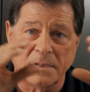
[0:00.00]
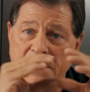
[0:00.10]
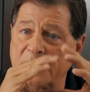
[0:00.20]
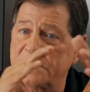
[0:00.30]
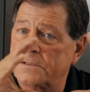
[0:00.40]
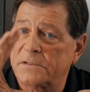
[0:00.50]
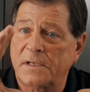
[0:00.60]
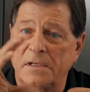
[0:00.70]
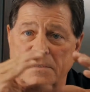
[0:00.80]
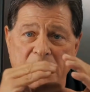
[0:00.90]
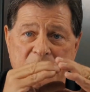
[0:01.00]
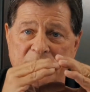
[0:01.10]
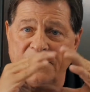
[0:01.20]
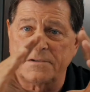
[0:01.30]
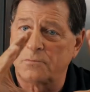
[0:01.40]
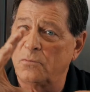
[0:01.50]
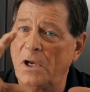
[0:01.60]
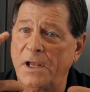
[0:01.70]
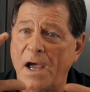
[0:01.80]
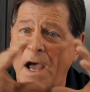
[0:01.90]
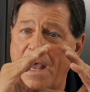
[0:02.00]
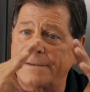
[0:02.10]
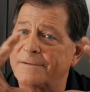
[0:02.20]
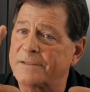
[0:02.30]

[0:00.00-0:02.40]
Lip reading: It gets just getting, because if it's really hot,